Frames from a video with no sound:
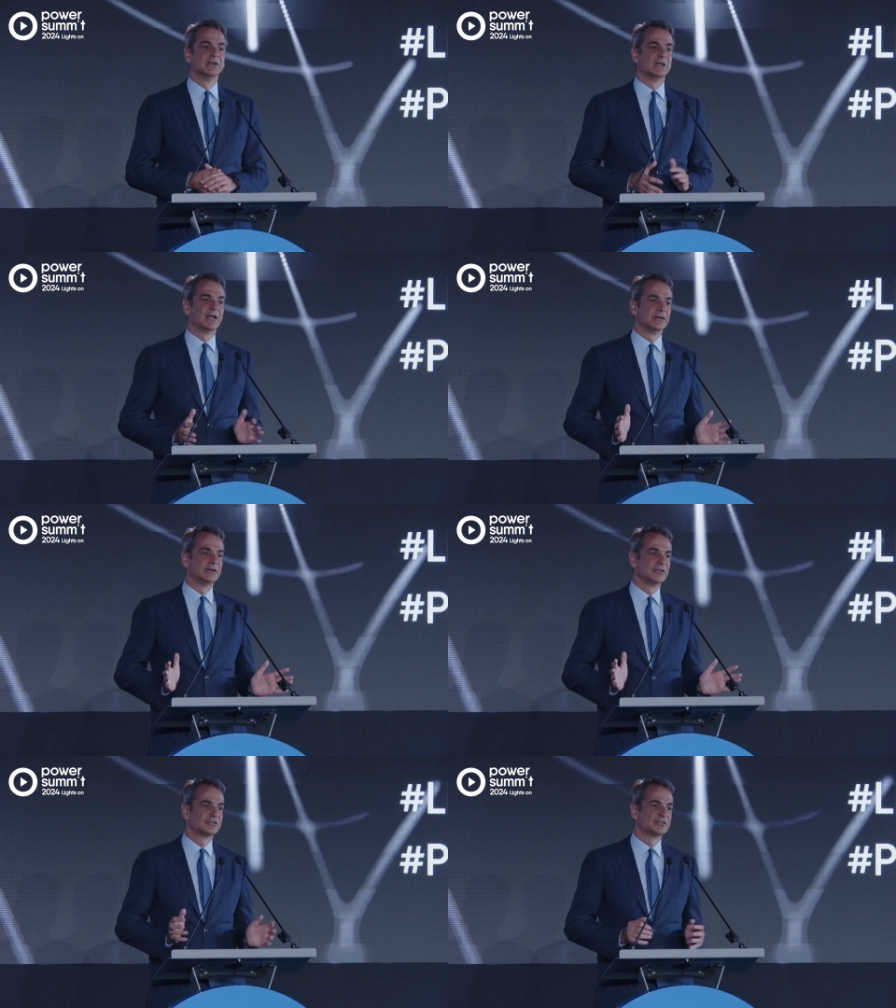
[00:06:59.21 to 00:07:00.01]
And
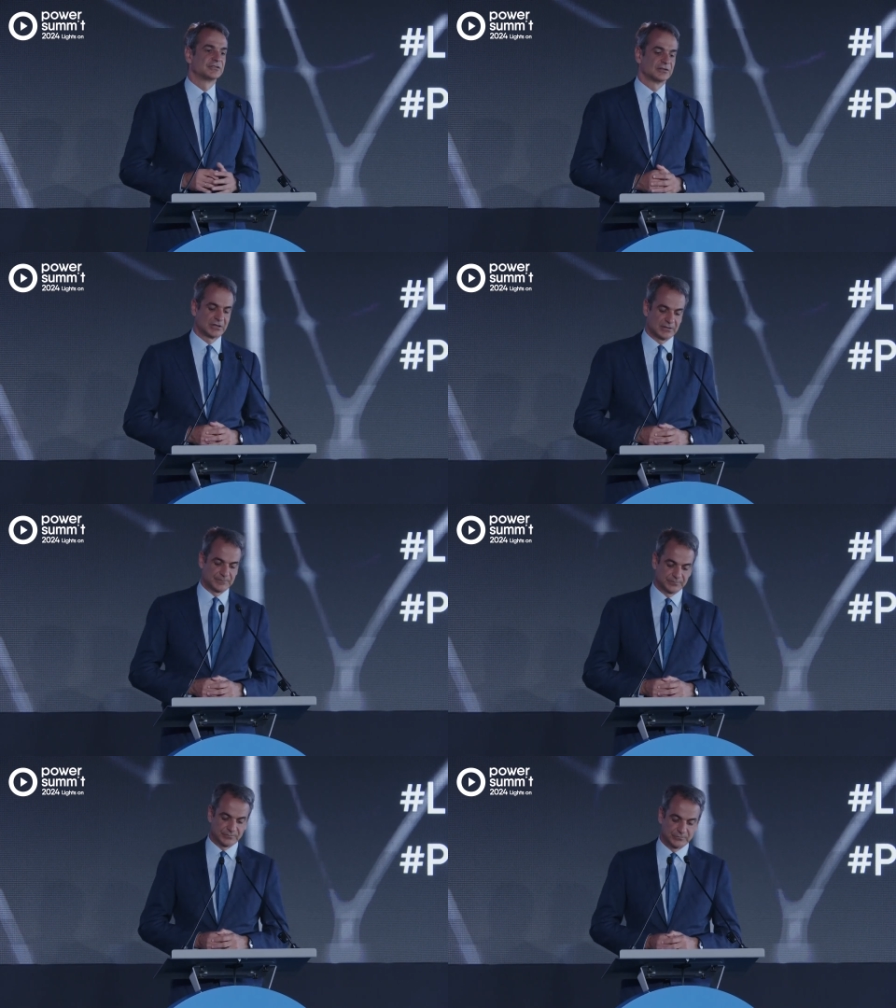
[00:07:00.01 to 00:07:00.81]
this
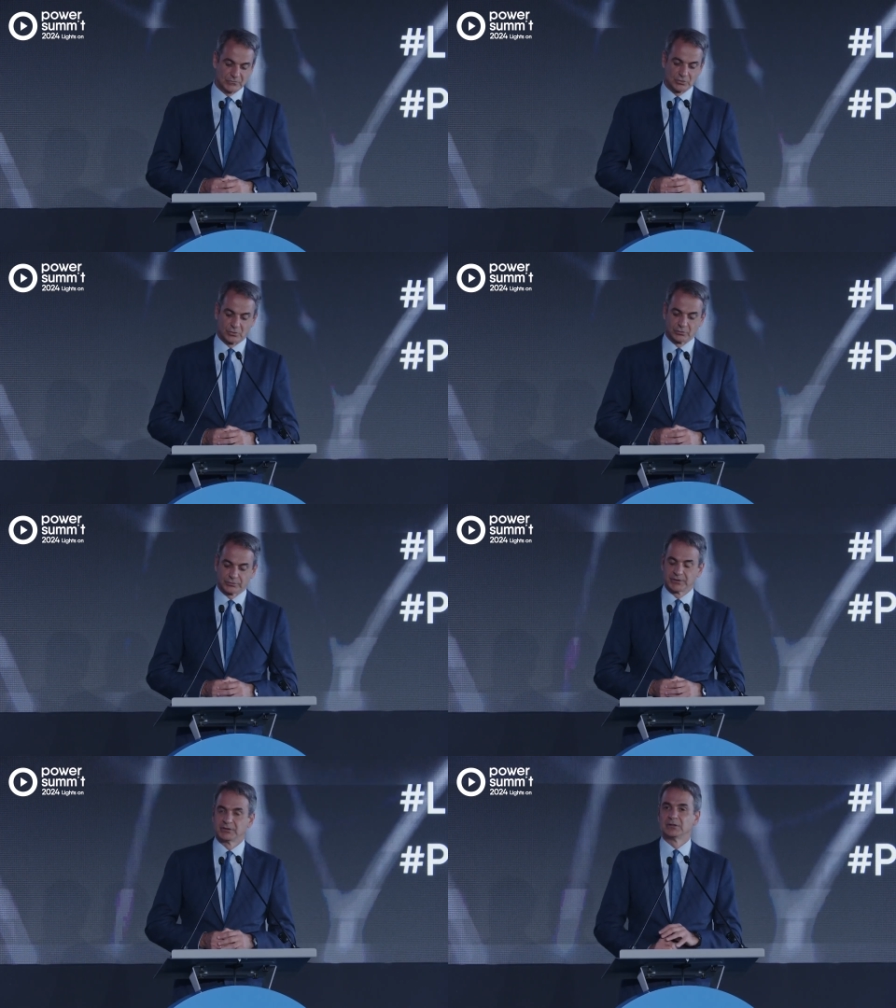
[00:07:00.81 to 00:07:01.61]
growth
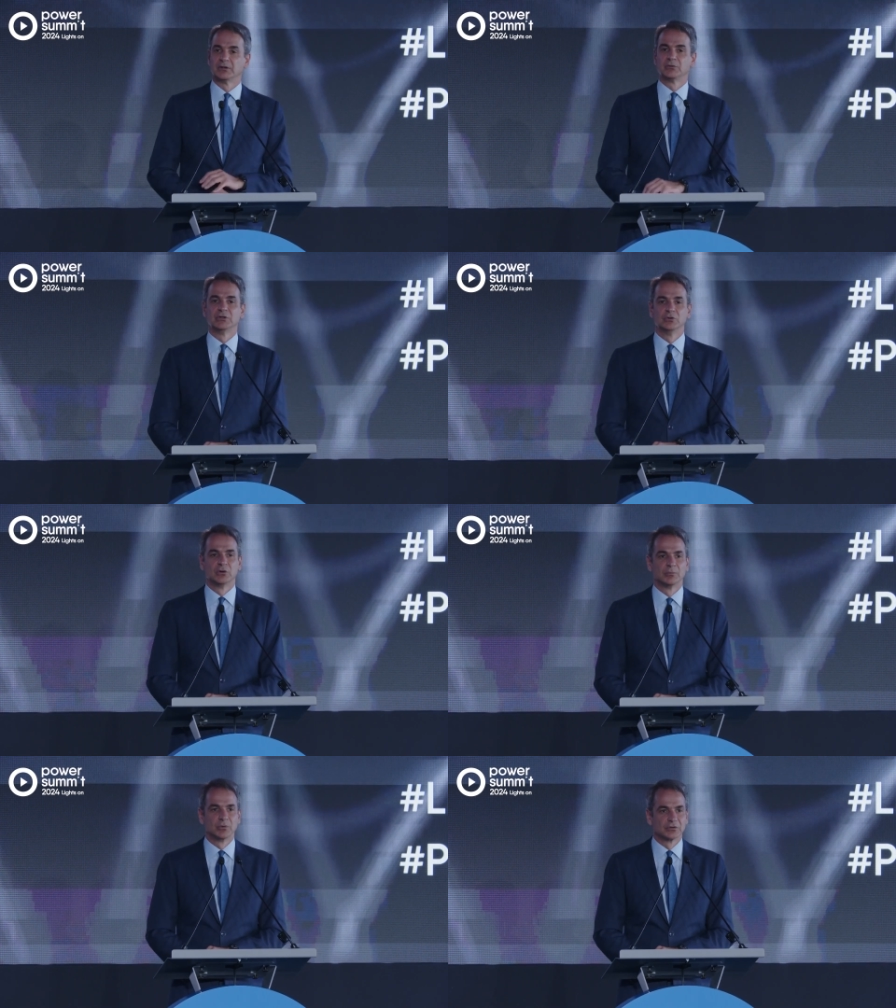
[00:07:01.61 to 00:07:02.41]
in
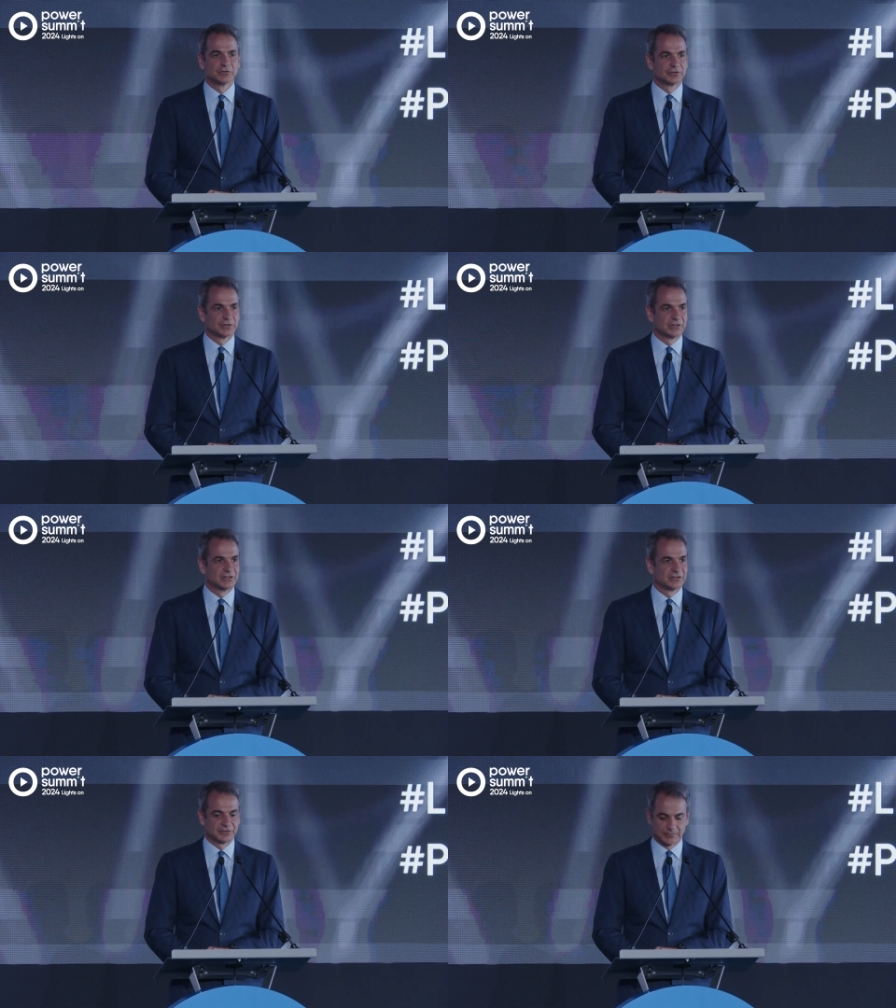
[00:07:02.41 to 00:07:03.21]
renewables
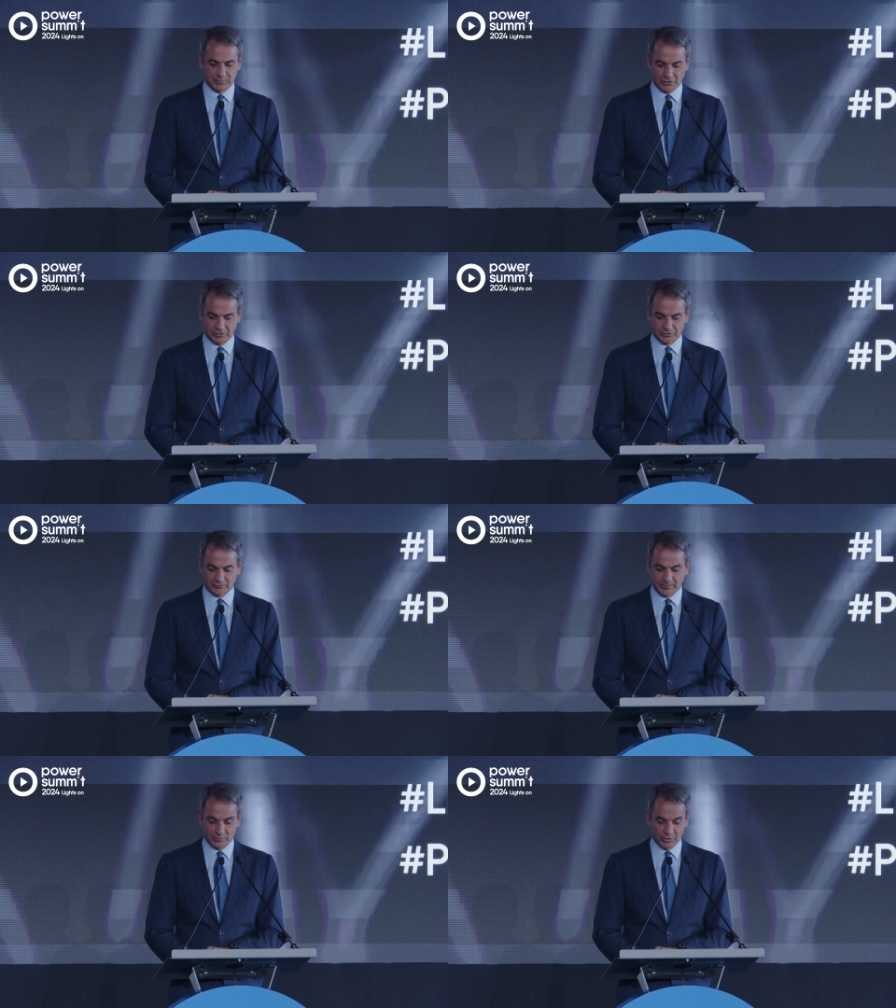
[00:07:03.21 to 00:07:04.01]
is a part of a
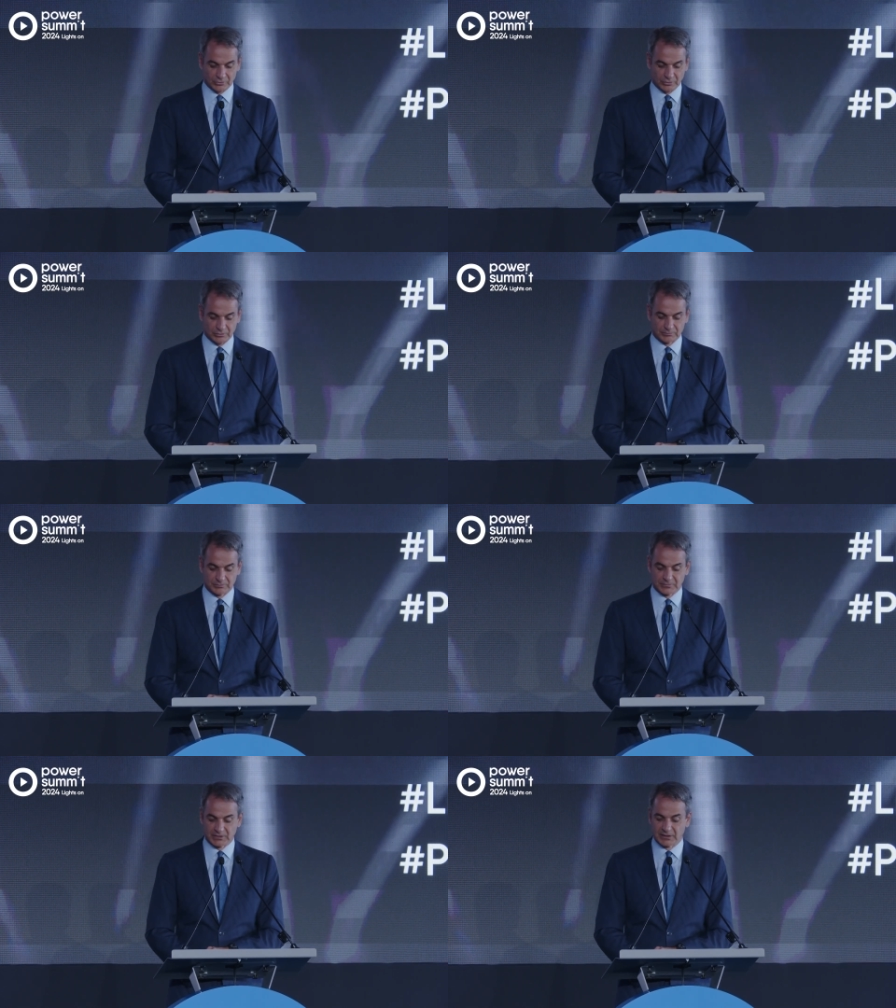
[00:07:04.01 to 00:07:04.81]
broader
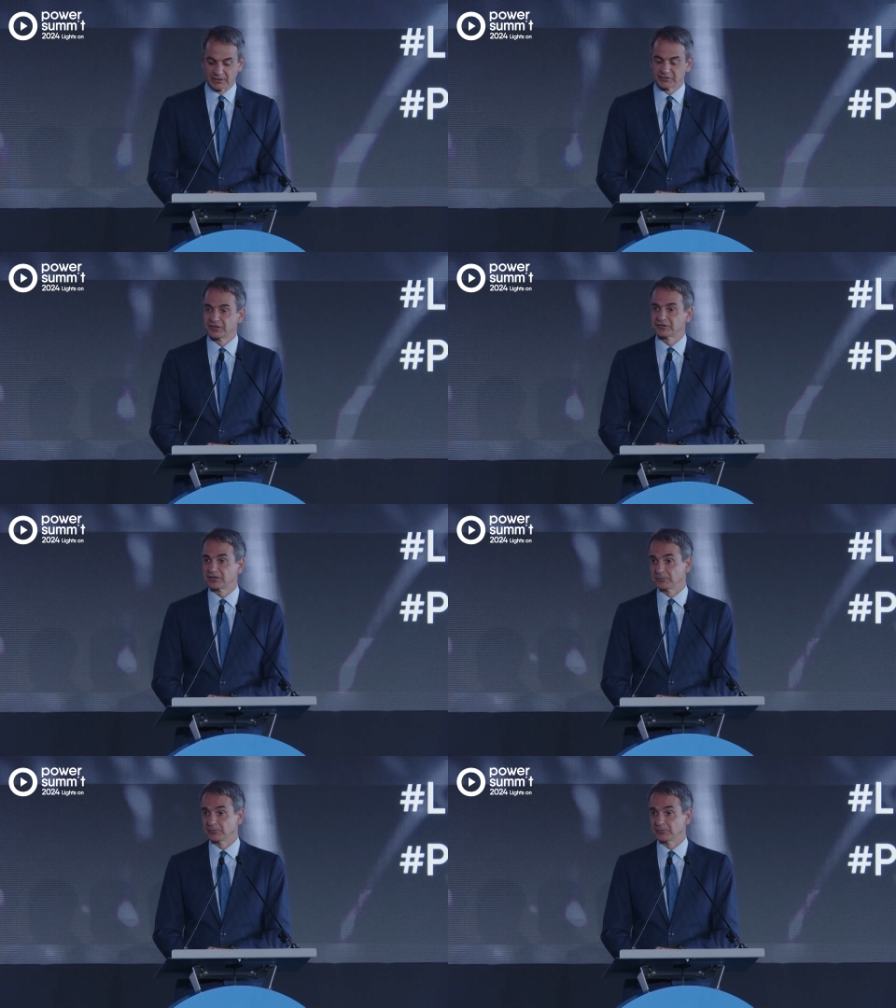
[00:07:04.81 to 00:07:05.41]
system